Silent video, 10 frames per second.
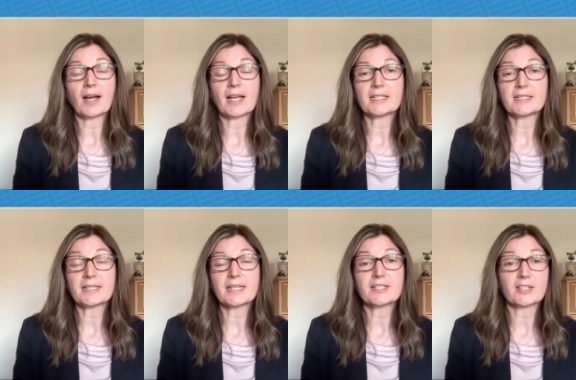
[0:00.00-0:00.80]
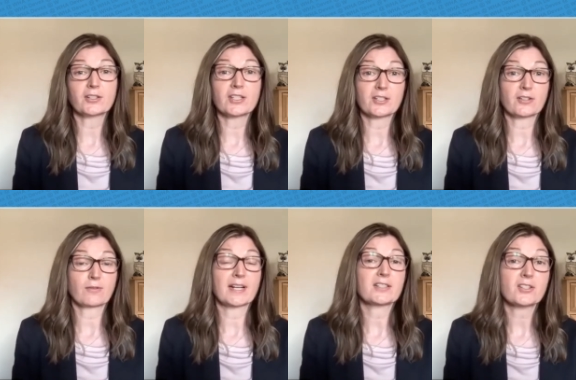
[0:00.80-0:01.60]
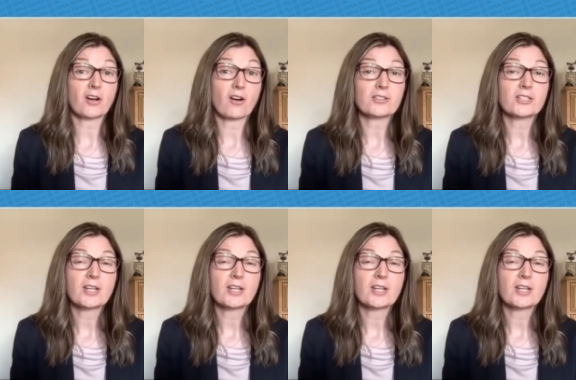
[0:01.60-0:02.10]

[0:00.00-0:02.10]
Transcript: is is a is a great start.